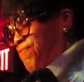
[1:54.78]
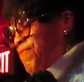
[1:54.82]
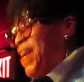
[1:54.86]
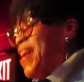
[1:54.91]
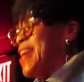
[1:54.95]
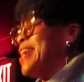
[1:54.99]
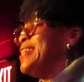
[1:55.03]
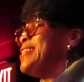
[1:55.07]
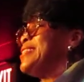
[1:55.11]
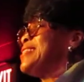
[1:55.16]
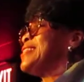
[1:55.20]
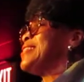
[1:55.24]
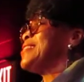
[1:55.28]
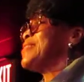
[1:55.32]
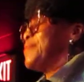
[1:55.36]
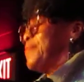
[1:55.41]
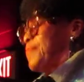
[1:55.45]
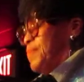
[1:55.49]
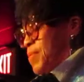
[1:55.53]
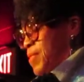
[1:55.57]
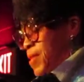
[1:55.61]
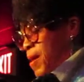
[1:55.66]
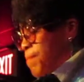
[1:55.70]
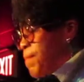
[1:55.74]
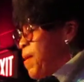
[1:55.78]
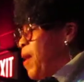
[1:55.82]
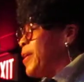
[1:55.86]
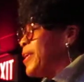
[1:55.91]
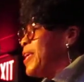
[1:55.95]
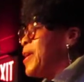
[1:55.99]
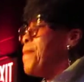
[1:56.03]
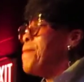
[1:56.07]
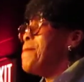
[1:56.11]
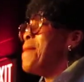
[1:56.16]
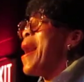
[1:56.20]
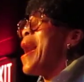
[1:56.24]
face, a
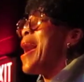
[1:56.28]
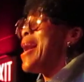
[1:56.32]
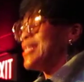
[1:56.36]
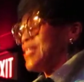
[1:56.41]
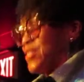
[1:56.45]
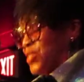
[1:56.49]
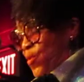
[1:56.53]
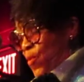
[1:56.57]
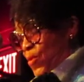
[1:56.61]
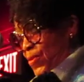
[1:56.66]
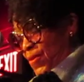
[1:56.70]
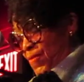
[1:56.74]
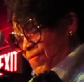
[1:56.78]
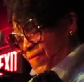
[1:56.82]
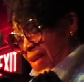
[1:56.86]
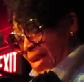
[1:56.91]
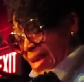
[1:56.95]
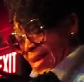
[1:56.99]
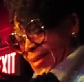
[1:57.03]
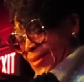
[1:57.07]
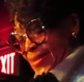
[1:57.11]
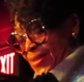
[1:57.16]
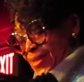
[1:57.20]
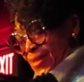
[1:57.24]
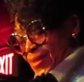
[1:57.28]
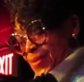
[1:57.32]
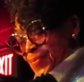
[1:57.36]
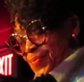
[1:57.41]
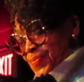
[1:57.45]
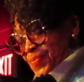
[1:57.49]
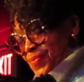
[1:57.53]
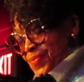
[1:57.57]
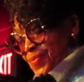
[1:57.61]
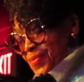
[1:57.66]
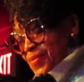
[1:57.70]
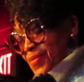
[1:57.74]
monkey mask on her face.
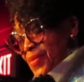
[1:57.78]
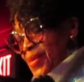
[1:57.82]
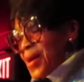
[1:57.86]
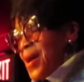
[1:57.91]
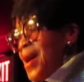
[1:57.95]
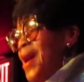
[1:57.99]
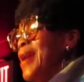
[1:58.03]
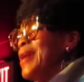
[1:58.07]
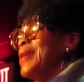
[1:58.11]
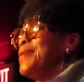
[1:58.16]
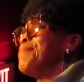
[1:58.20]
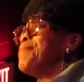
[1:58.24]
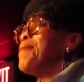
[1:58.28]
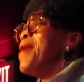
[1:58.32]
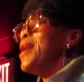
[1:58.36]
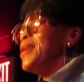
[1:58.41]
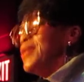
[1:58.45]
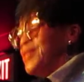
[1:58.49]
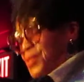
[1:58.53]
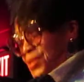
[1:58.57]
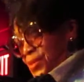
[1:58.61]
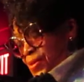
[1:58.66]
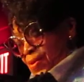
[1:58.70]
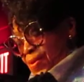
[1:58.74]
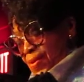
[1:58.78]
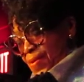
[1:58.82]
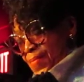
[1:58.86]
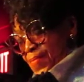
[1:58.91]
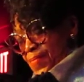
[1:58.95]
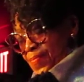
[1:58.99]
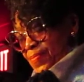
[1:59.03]
I admonish her.